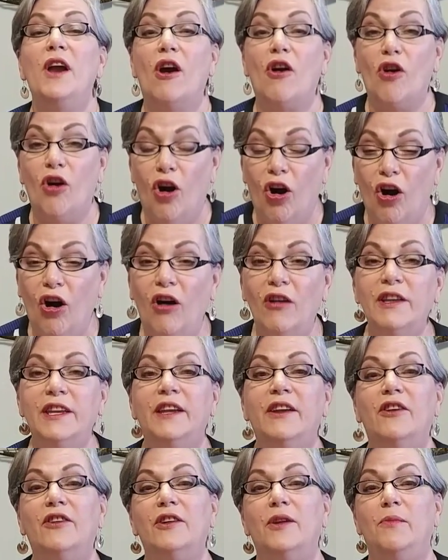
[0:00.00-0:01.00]
We are all
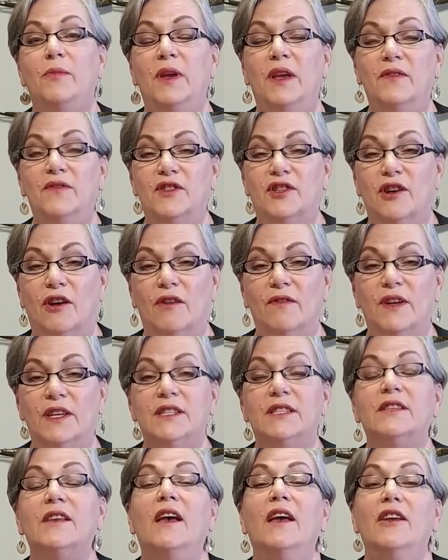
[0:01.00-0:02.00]
here to be of
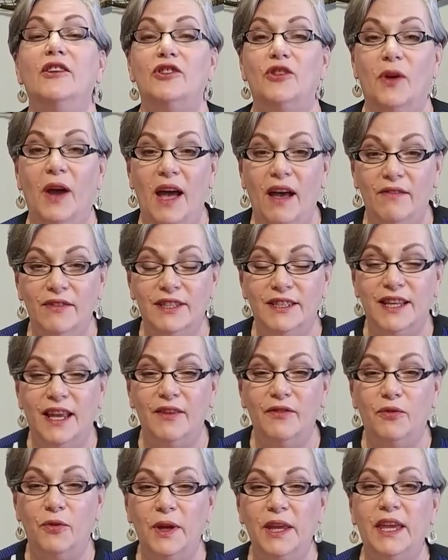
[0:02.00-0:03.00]
service. So have a
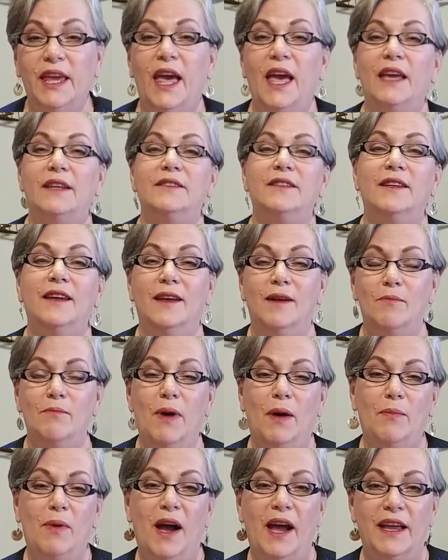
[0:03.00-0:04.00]
safe weekend.
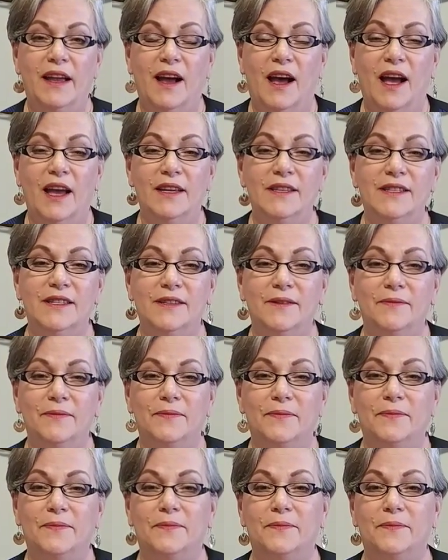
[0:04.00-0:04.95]
Bye-bye, guys.